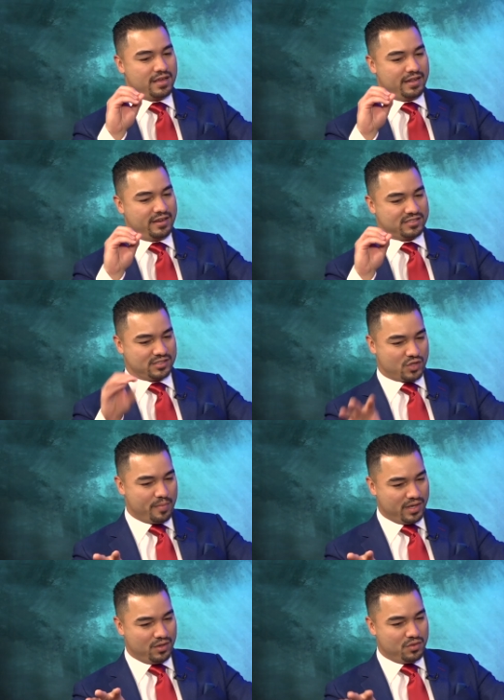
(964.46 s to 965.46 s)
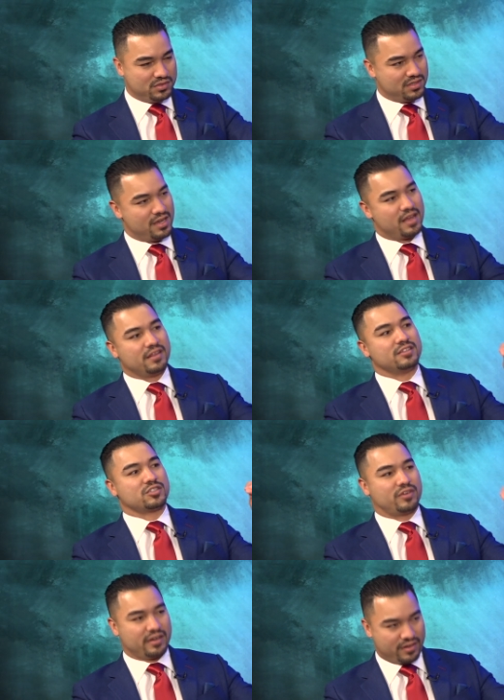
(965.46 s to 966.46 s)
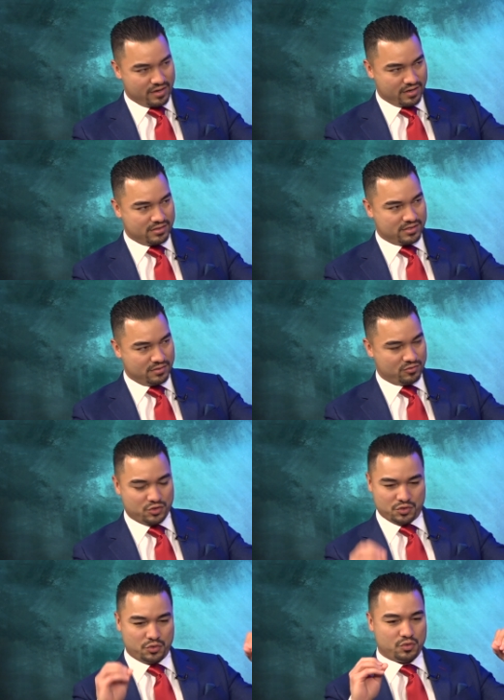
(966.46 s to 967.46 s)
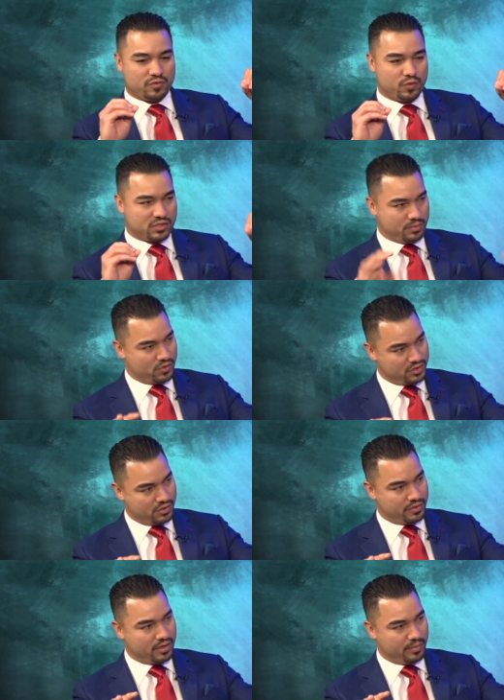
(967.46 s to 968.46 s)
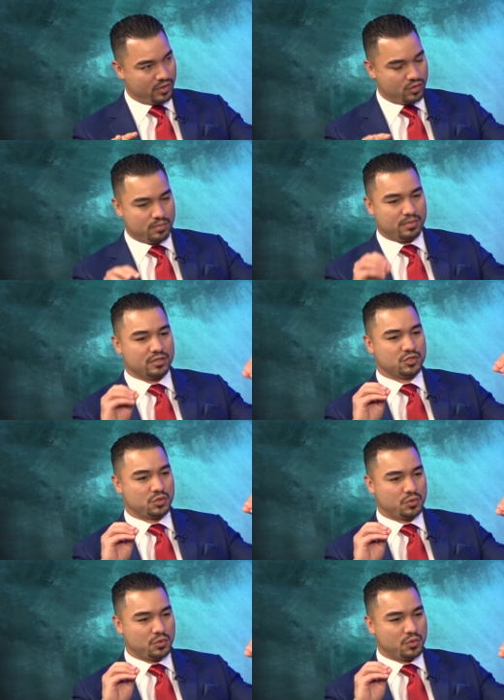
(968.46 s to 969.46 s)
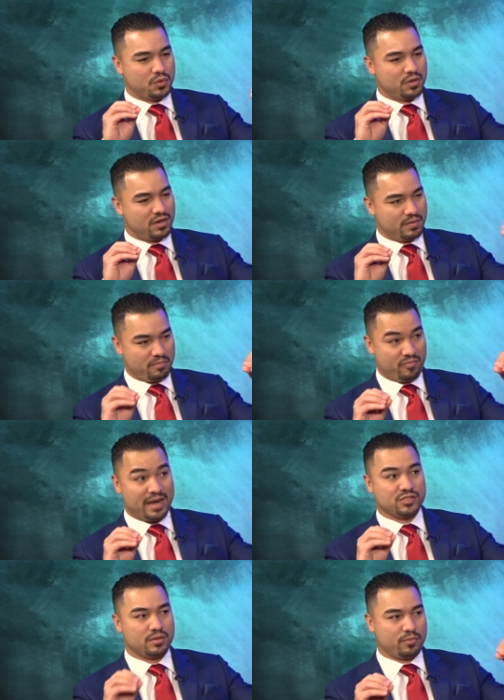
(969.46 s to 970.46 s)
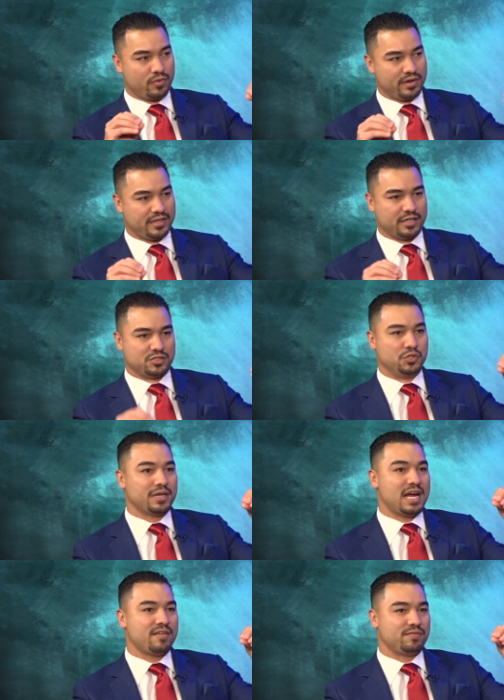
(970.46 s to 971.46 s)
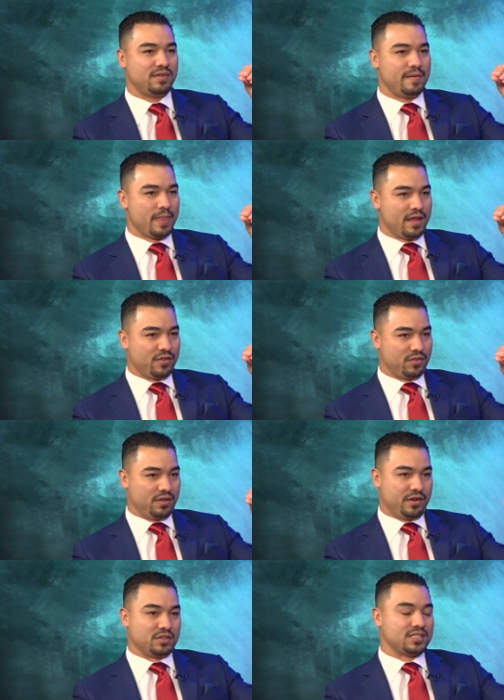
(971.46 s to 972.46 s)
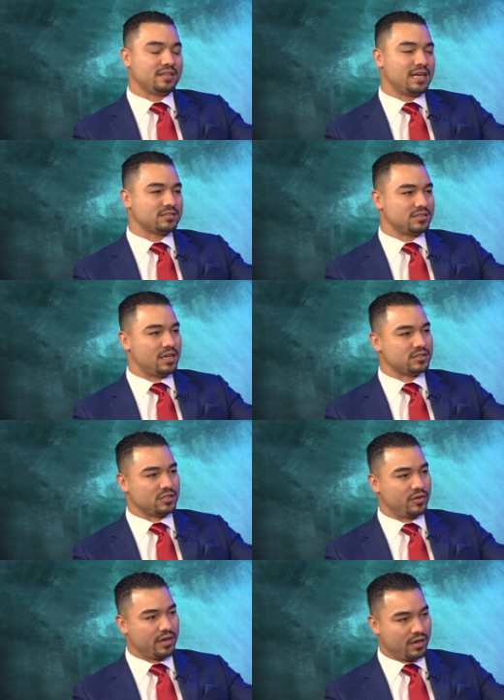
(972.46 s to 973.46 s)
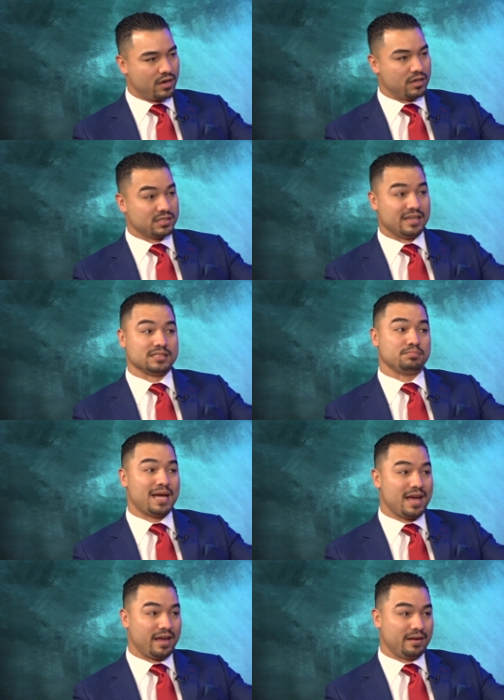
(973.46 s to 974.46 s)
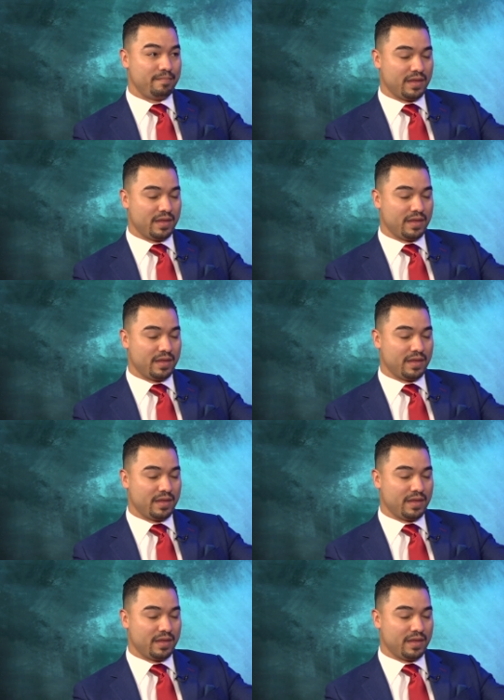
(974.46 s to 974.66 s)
there's installment loans and there's credit cards, 2 of which report to the credit bureau, but 2 major important things. You could have $10,000 in credit cards and it's bad,